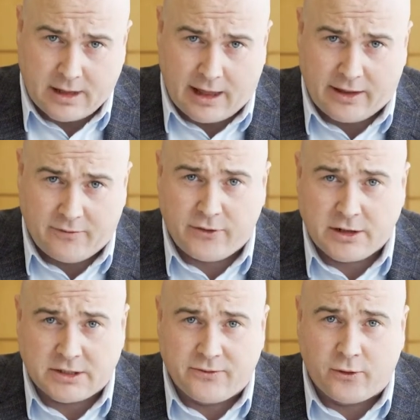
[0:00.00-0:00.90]
I think
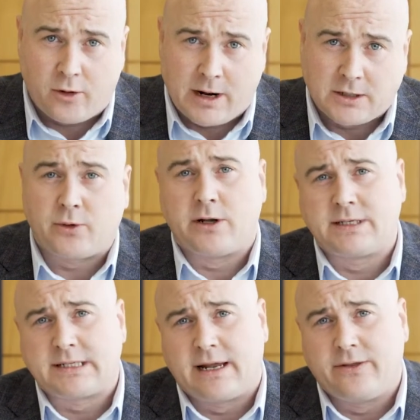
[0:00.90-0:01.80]
first and foremost, we
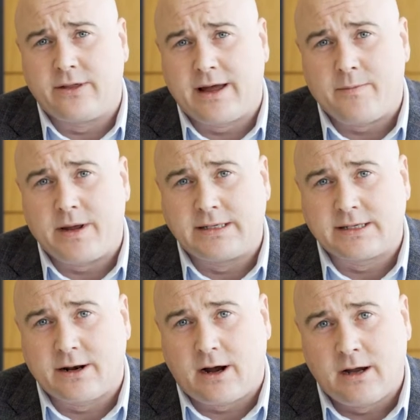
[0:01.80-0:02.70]
understand that that means
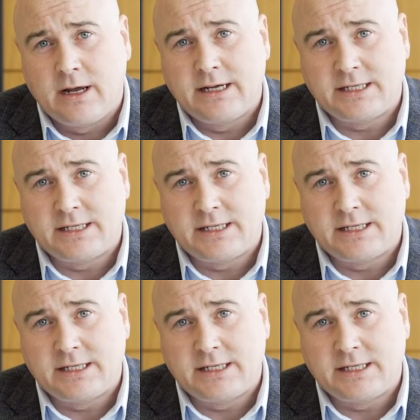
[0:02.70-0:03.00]
that our